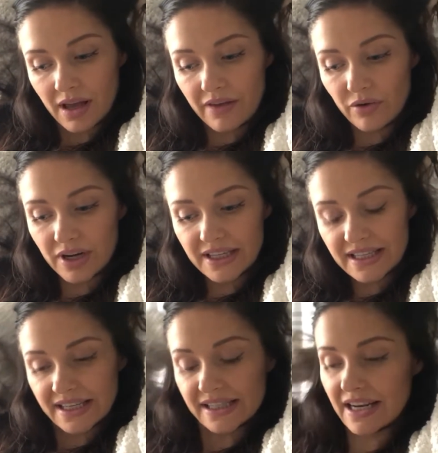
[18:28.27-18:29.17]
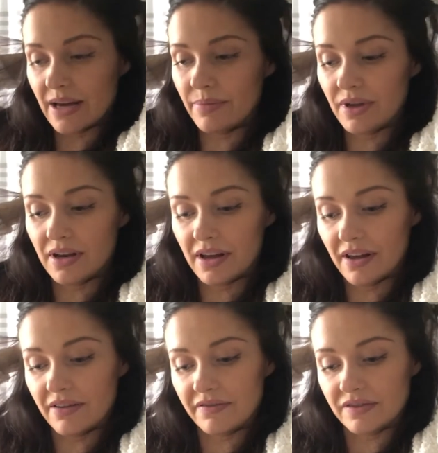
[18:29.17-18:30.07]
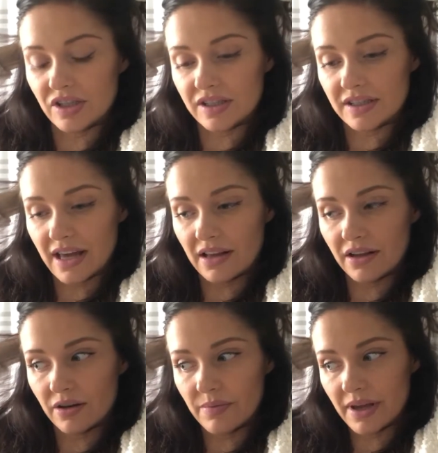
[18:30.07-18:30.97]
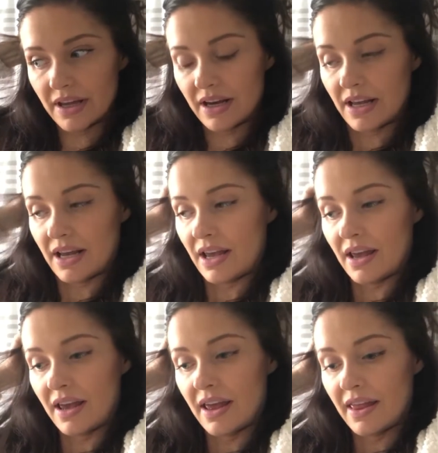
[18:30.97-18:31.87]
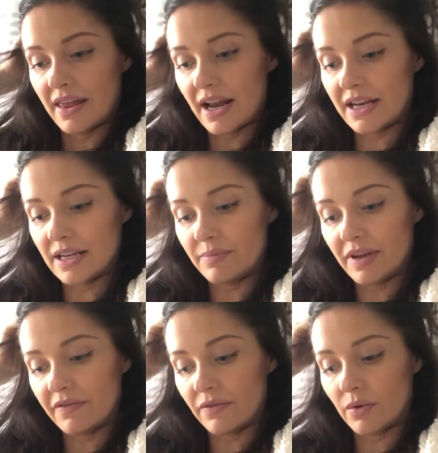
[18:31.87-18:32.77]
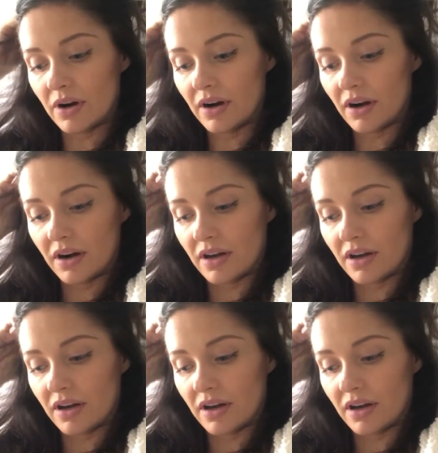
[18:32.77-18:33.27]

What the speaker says: I've already teased it up enough, just that little bit that I did before,